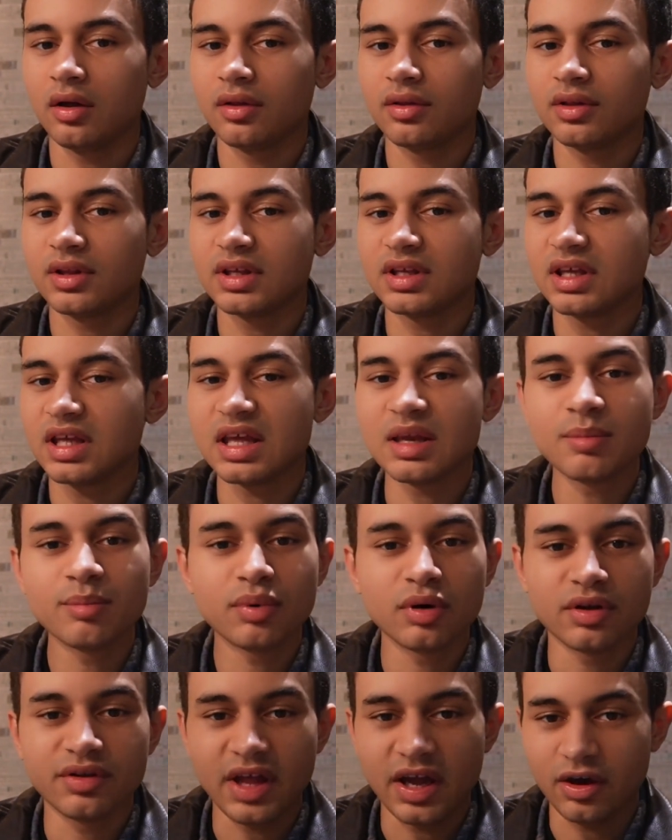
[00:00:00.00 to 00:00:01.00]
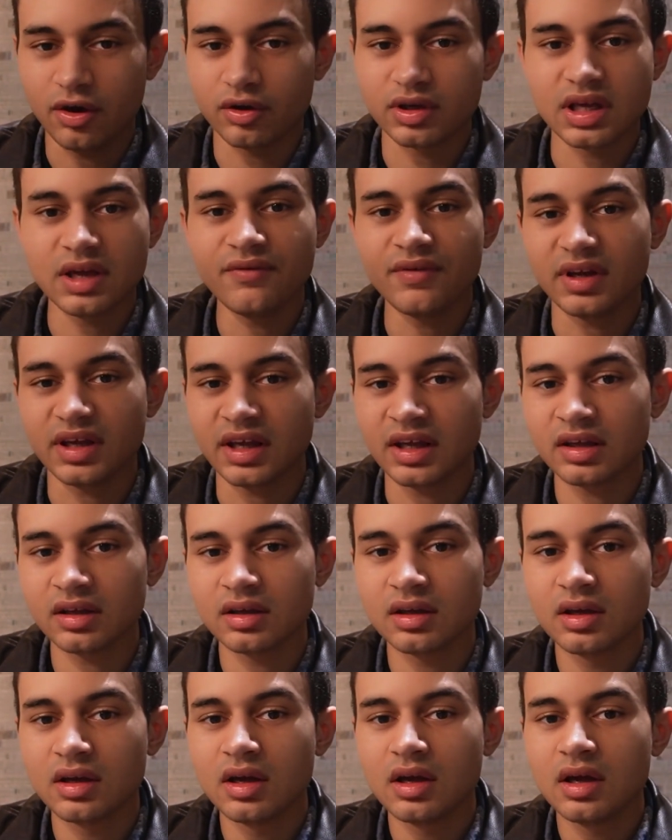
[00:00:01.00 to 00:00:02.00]
the input that you're giving
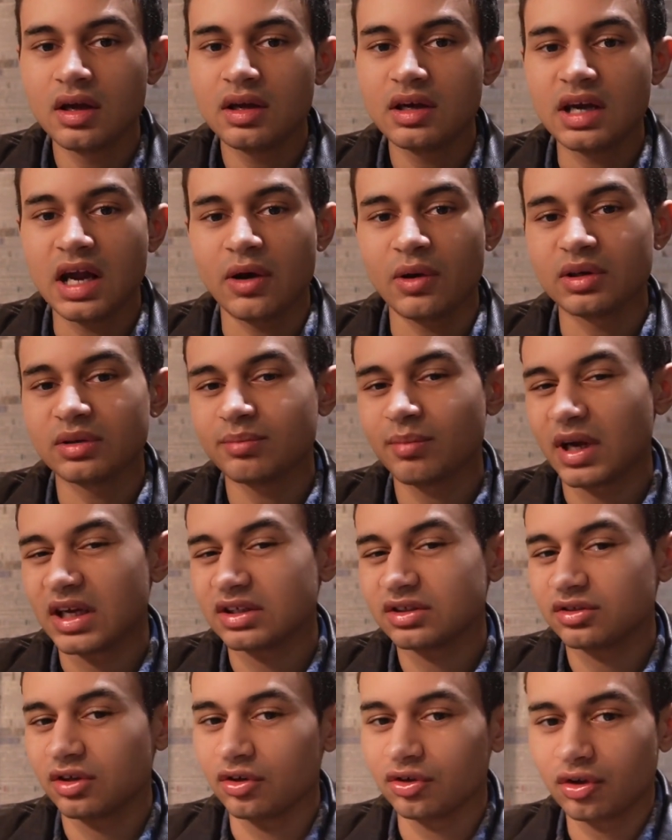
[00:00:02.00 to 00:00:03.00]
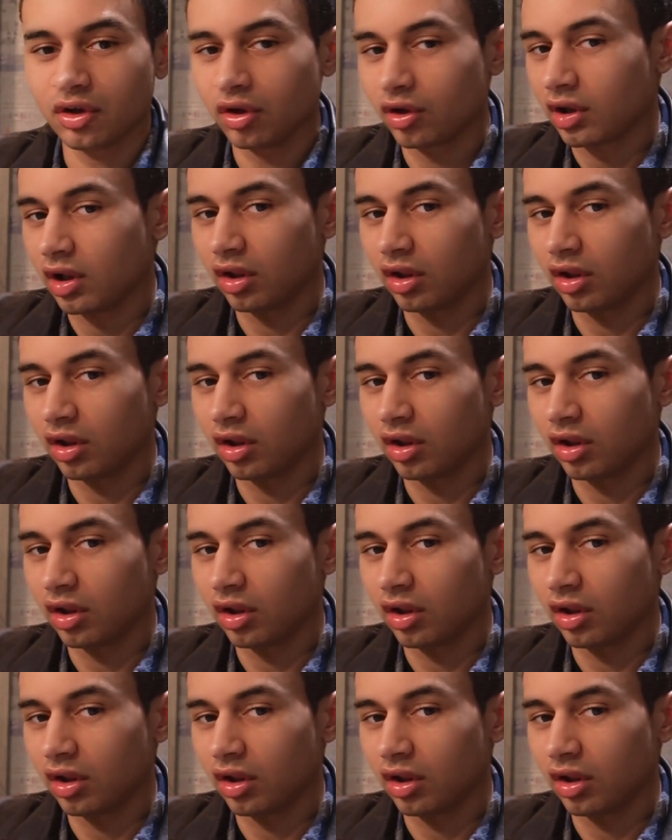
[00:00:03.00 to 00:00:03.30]
it. Now it might start to look a